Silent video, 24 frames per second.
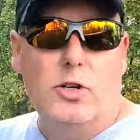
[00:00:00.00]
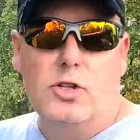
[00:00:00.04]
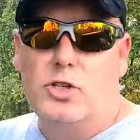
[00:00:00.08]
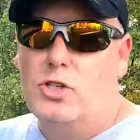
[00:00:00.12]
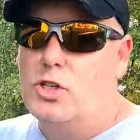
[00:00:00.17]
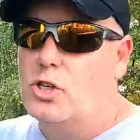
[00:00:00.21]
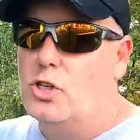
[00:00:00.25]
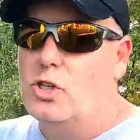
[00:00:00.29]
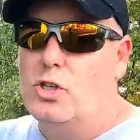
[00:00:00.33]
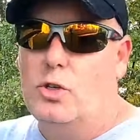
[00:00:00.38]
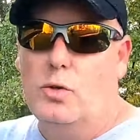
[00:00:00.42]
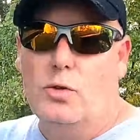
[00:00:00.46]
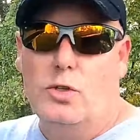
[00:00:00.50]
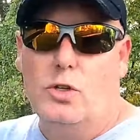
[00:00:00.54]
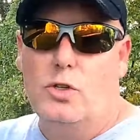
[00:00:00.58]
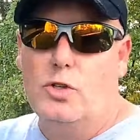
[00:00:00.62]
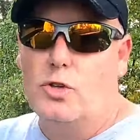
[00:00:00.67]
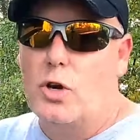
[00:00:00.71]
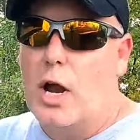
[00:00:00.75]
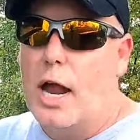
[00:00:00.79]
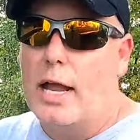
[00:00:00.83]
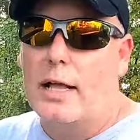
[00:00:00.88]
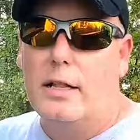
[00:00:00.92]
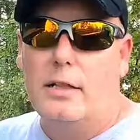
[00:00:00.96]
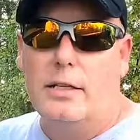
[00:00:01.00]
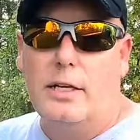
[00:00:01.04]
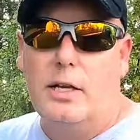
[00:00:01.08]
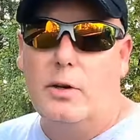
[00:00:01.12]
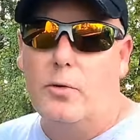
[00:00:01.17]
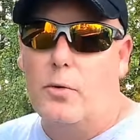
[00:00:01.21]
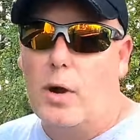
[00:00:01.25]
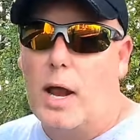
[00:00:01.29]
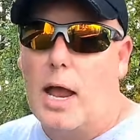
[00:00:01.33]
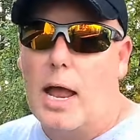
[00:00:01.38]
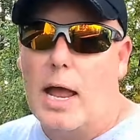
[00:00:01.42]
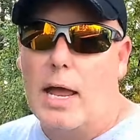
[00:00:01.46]
Just use a dry clean
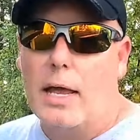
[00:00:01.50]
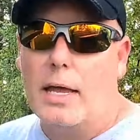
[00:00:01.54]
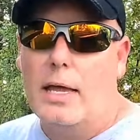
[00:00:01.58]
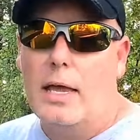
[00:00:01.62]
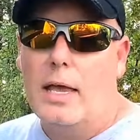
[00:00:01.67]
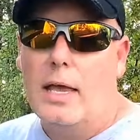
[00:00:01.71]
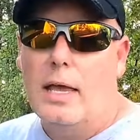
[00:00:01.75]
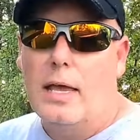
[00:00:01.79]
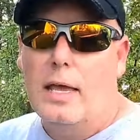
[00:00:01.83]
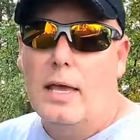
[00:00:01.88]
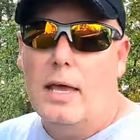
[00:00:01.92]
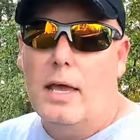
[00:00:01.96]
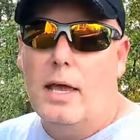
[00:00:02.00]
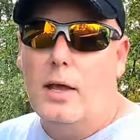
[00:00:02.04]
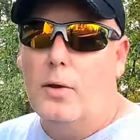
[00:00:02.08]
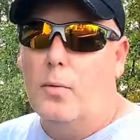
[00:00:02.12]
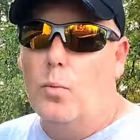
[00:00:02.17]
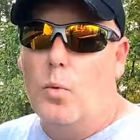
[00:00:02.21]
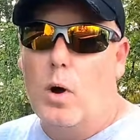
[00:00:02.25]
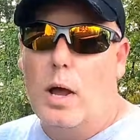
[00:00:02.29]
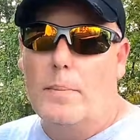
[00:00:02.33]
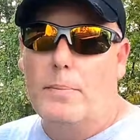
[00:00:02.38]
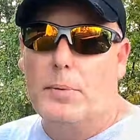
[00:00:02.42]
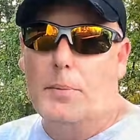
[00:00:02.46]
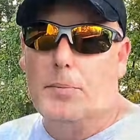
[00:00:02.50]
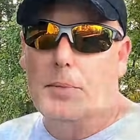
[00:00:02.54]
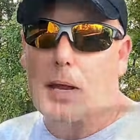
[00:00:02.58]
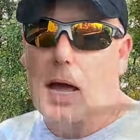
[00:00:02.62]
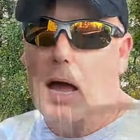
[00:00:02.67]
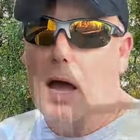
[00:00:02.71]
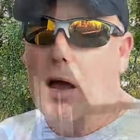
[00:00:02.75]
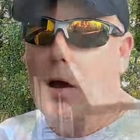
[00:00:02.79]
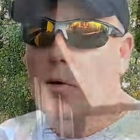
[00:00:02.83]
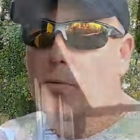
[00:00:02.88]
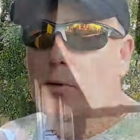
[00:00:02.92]
rag and wipe them down